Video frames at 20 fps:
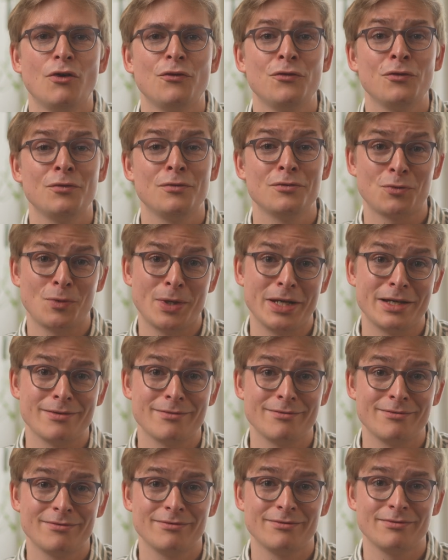of
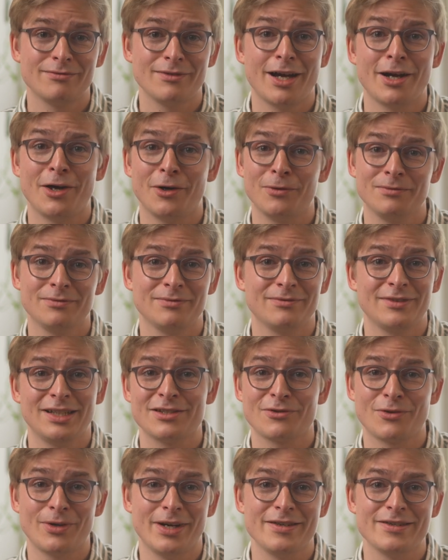Sweden. I know,
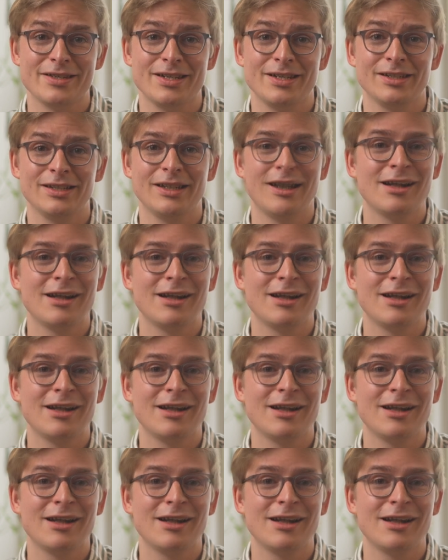that's crazy.